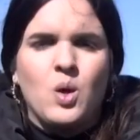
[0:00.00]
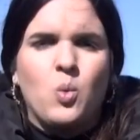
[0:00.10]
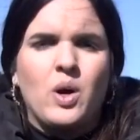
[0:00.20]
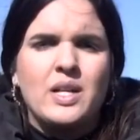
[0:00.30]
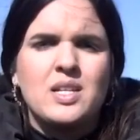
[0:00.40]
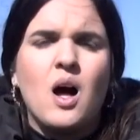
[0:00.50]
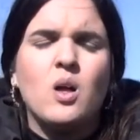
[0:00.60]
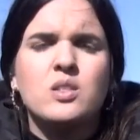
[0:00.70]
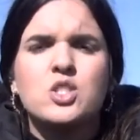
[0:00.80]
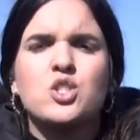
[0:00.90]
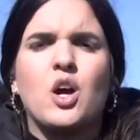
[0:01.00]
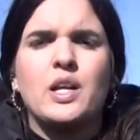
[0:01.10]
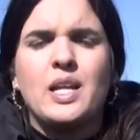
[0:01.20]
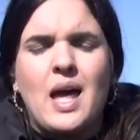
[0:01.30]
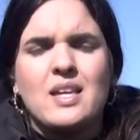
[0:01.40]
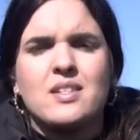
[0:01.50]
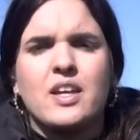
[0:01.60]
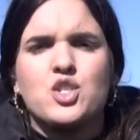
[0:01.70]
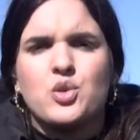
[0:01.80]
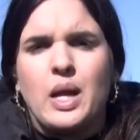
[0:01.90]
What all started as a
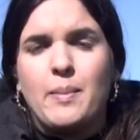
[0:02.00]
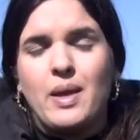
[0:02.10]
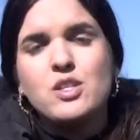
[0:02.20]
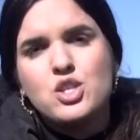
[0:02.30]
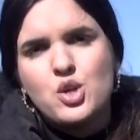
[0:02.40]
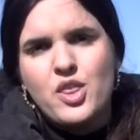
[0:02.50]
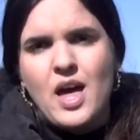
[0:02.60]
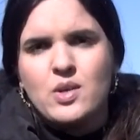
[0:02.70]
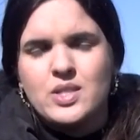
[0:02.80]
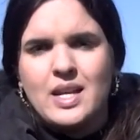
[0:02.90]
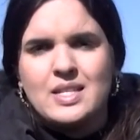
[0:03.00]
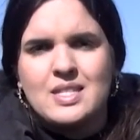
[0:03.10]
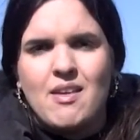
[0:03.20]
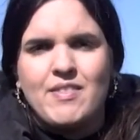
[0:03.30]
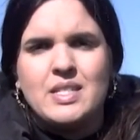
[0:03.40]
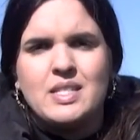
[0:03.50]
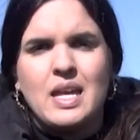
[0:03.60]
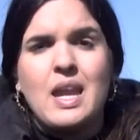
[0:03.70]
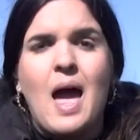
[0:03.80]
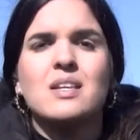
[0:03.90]
dream in
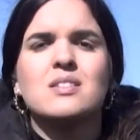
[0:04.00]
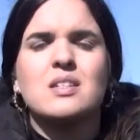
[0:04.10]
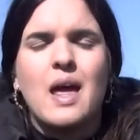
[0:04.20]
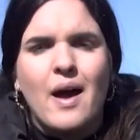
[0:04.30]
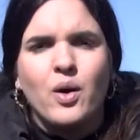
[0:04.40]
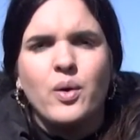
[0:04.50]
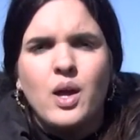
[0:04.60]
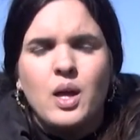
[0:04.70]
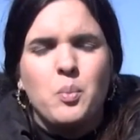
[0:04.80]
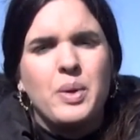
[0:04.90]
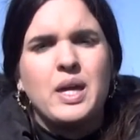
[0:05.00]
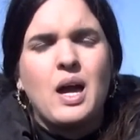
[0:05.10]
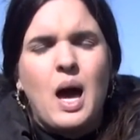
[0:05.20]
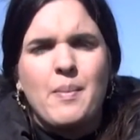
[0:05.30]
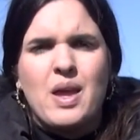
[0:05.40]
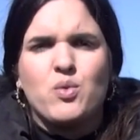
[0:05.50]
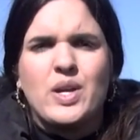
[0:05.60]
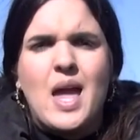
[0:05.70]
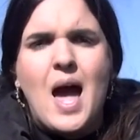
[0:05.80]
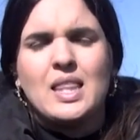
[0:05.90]
2017 has now become a
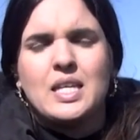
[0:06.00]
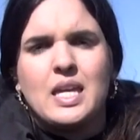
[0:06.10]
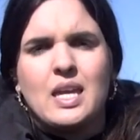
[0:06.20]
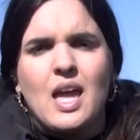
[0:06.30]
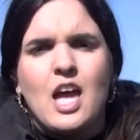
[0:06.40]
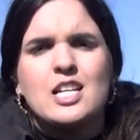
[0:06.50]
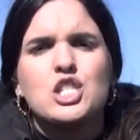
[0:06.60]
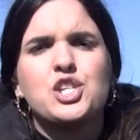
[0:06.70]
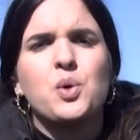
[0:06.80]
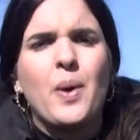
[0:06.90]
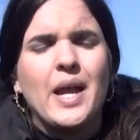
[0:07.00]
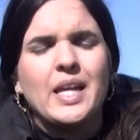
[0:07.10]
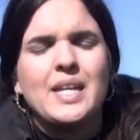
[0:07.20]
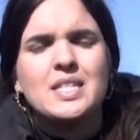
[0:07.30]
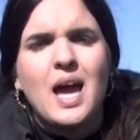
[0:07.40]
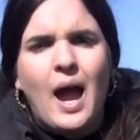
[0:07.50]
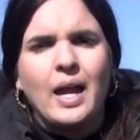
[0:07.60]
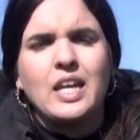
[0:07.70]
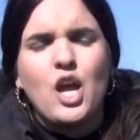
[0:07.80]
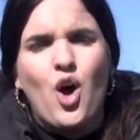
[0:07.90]
reality. 20
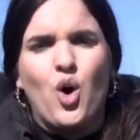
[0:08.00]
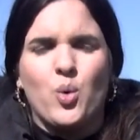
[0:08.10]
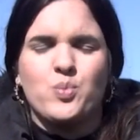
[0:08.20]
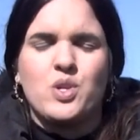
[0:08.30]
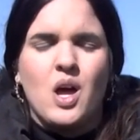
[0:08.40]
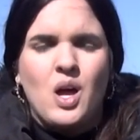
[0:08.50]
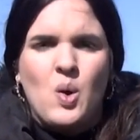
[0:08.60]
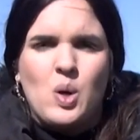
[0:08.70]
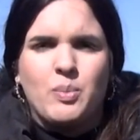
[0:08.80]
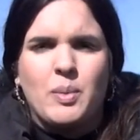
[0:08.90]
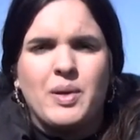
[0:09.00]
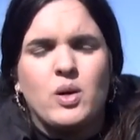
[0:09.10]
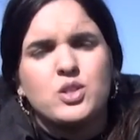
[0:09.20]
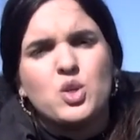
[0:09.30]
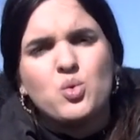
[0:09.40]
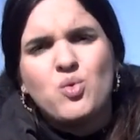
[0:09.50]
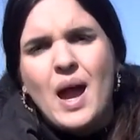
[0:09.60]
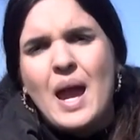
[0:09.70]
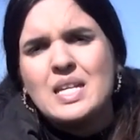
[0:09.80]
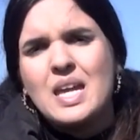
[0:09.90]
tiny homes will be built
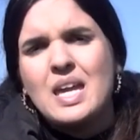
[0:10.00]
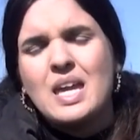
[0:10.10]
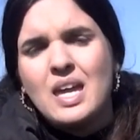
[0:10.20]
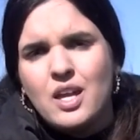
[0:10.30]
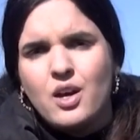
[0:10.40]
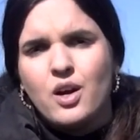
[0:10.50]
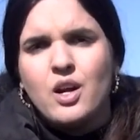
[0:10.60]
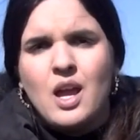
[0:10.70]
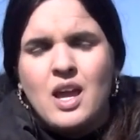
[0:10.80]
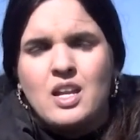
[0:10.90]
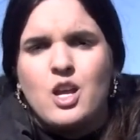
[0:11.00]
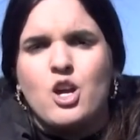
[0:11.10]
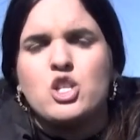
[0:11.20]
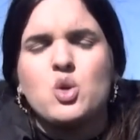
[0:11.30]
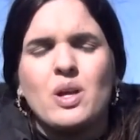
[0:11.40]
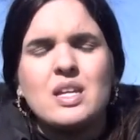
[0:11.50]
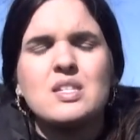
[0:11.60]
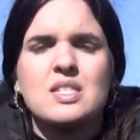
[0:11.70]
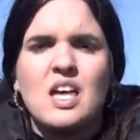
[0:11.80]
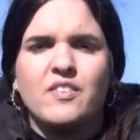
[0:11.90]
right here near
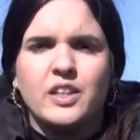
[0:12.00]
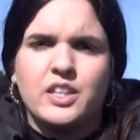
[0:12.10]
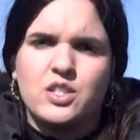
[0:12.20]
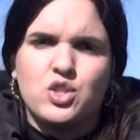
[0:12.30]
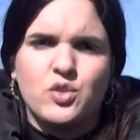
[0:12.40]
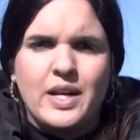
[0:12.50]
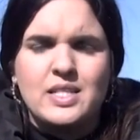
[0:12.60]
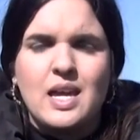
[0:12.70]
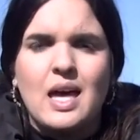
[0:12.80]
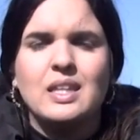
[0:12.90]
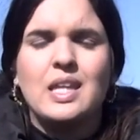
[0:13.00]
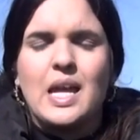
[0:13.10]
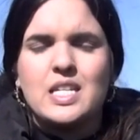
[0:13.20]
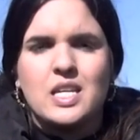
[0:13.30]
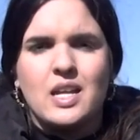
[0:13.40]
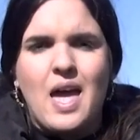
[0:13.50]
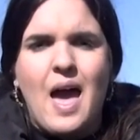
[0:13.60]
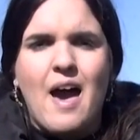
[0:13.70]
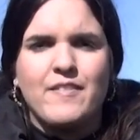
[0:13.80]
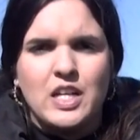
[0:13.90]
27th Street and Leighton
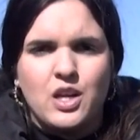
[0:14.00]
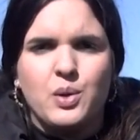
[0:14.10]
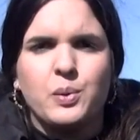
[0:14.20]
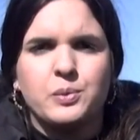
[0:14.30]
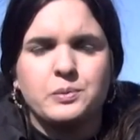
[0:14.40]
Avenue.